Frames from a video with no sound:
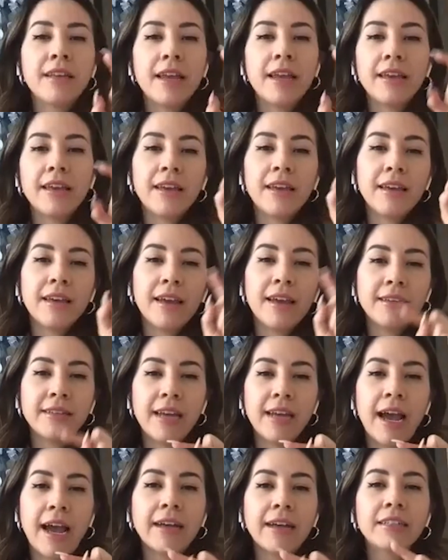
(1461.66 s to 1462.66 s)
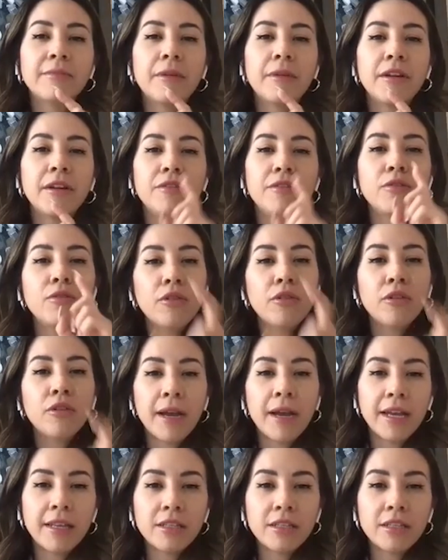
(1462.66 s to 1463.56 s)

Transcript: is AKK Tax, but if you go to my